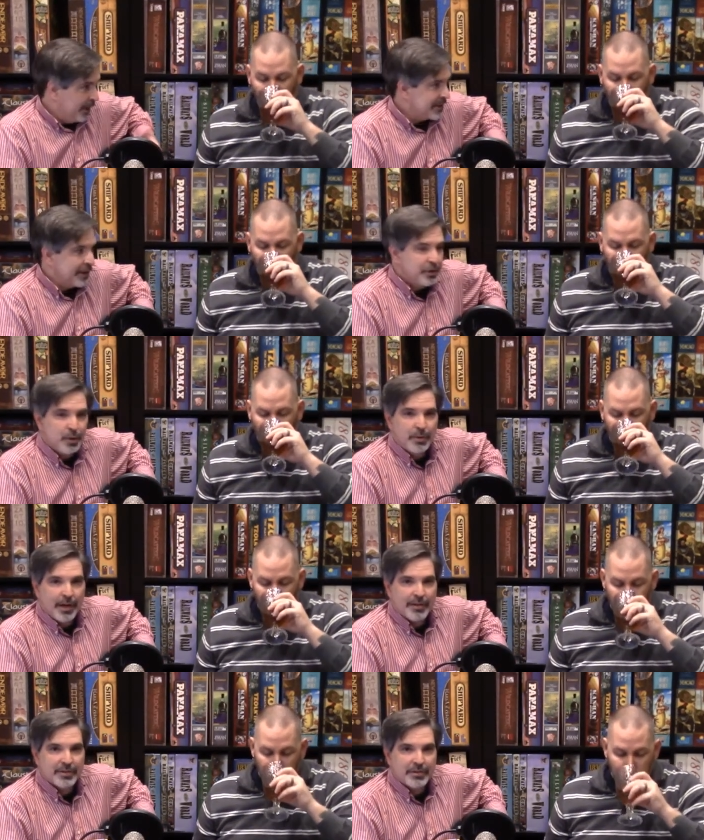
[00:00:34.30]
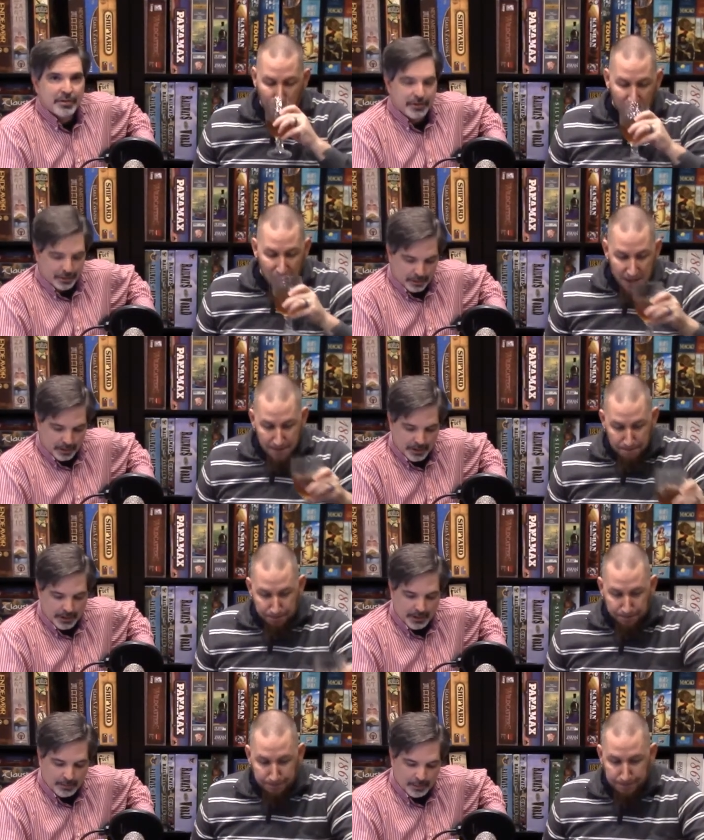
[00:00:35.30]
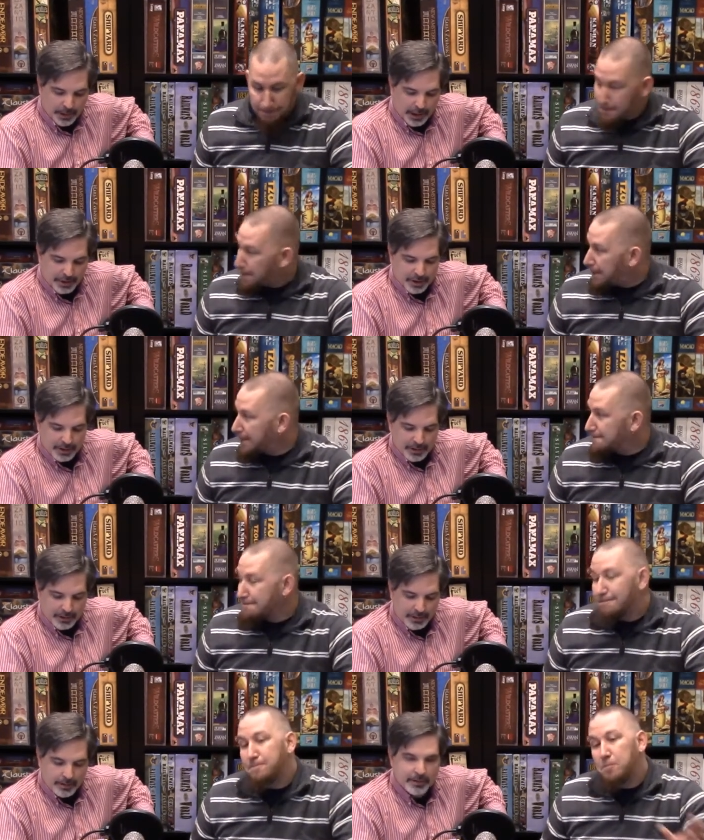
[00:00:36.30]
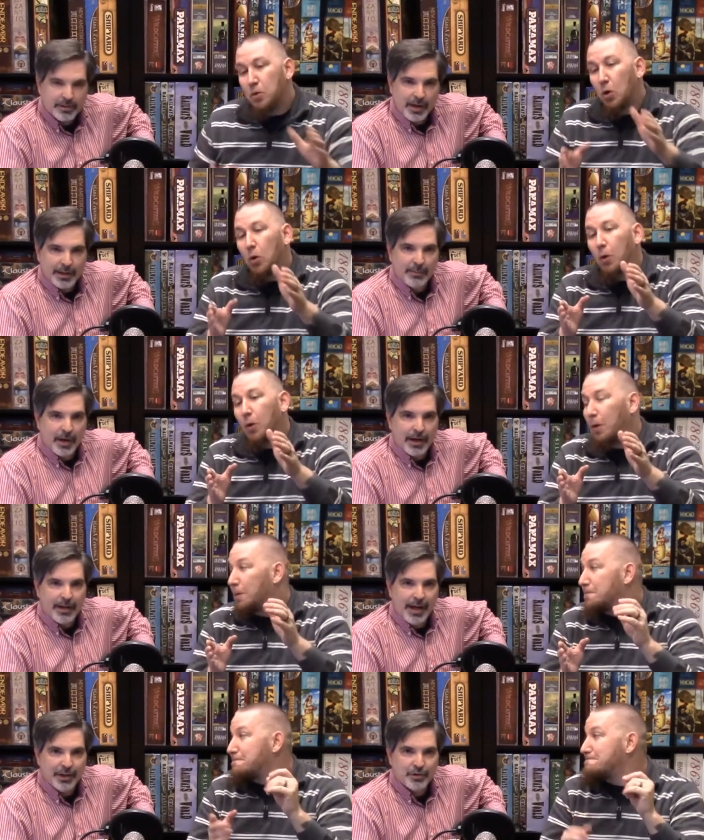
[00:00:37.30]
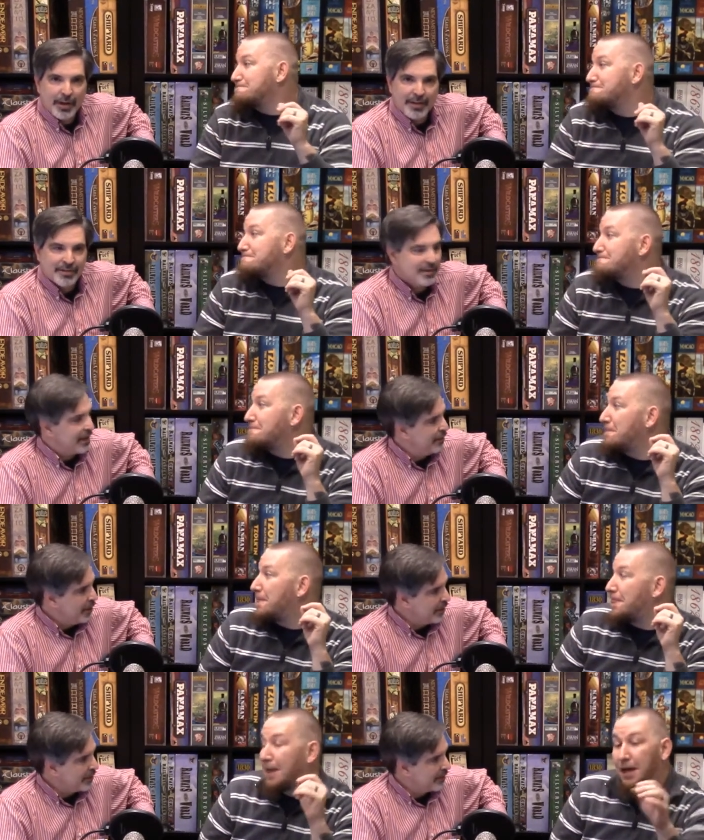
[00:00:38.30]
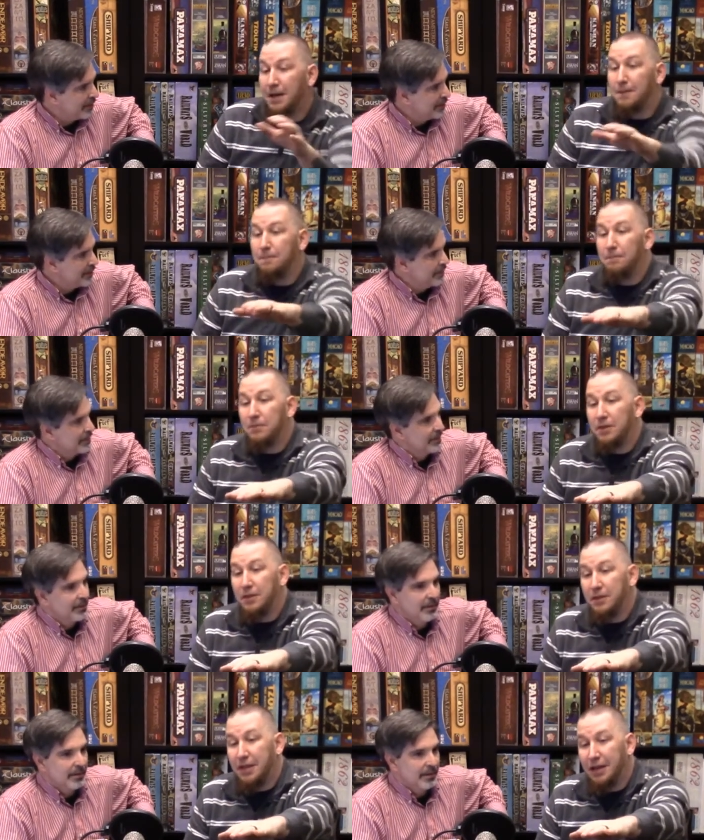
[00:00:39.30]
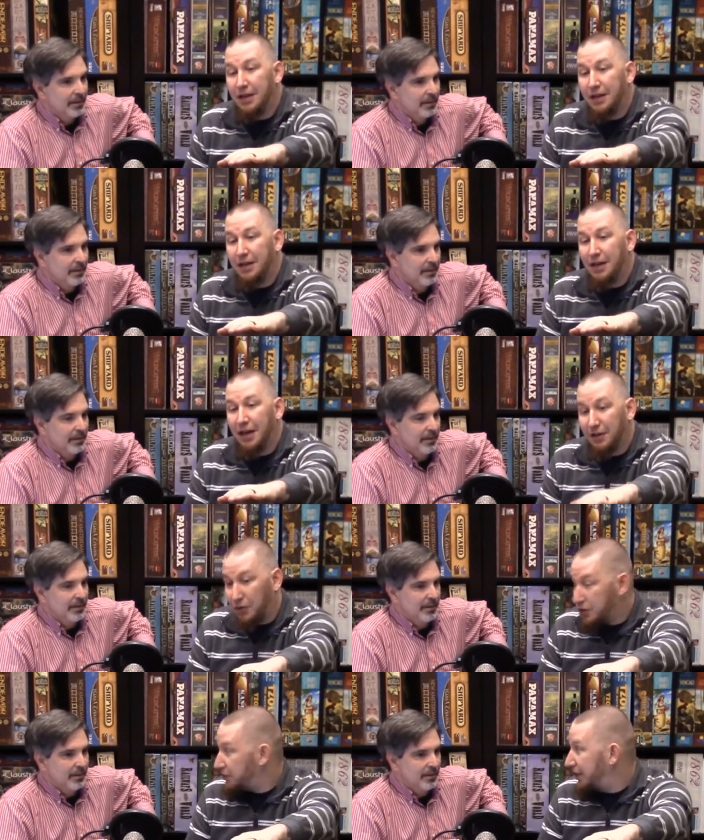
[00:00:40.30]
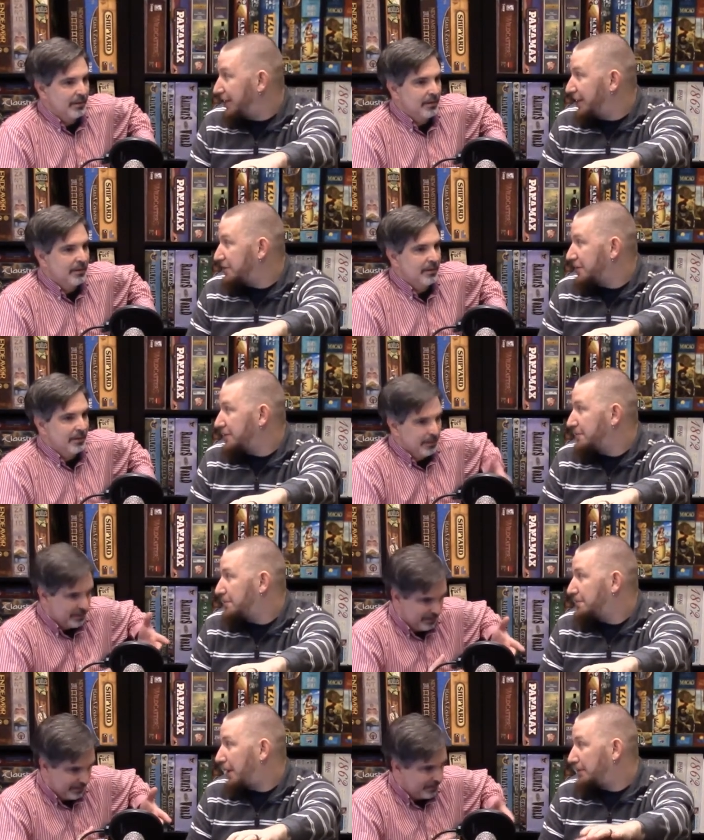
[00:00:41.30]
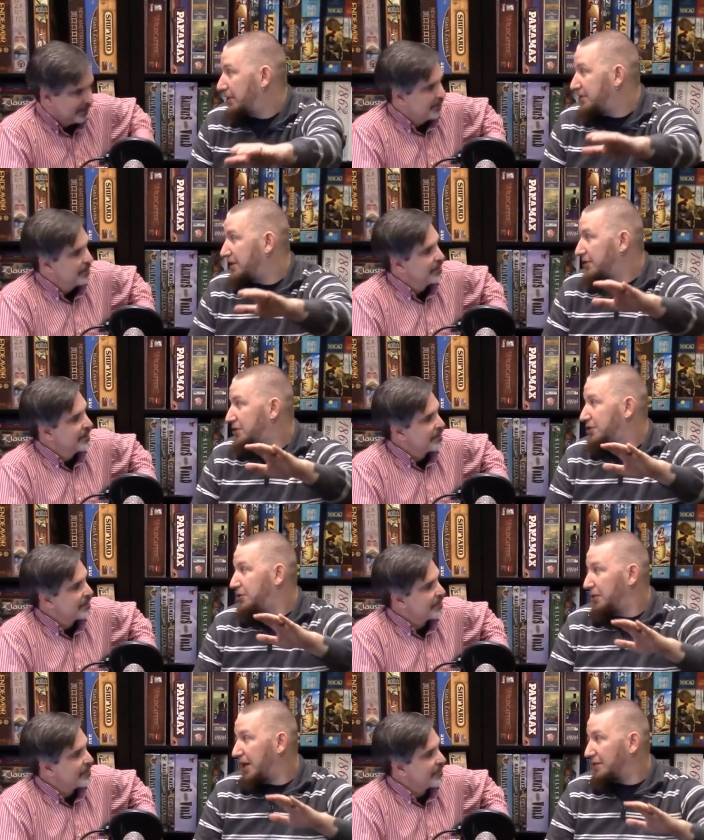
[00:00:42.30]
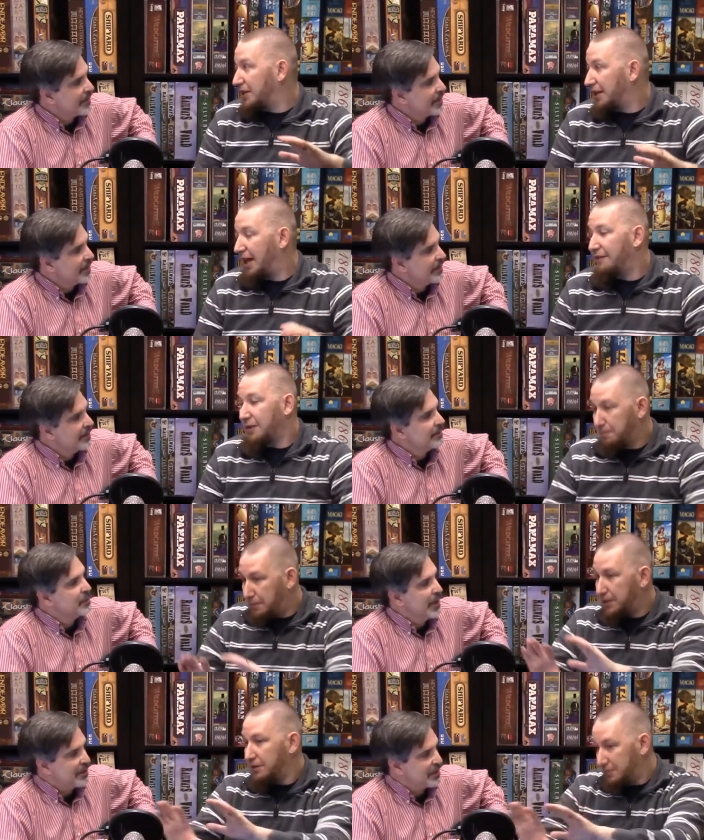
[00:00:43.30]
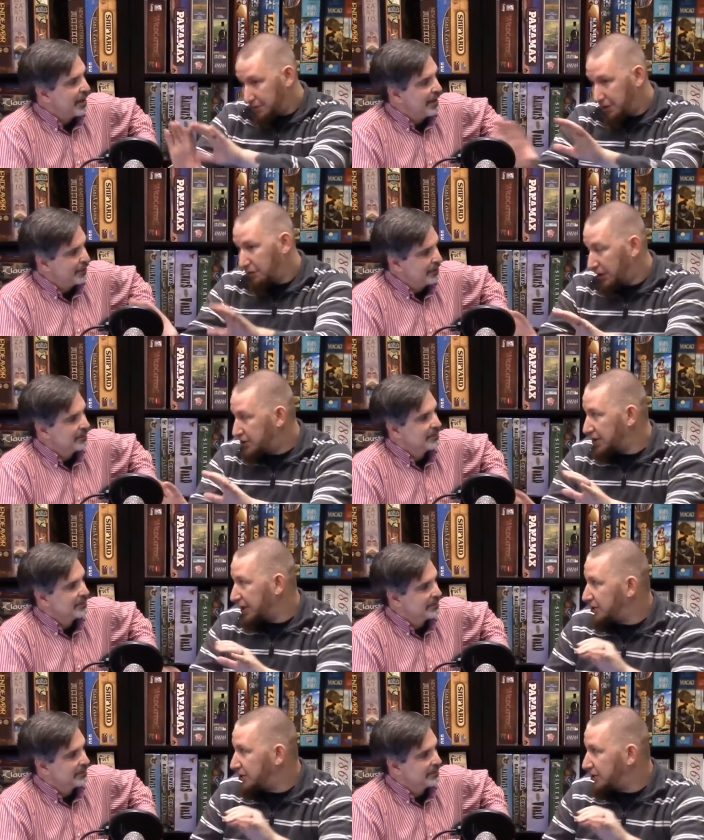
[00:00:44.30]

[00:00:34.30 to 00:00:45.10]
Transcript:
Speaker 1: is a 2002 production designed by Andreas Seyfarth.
Speaker 2: The anniversary edition, published in 2011. 2011. Originally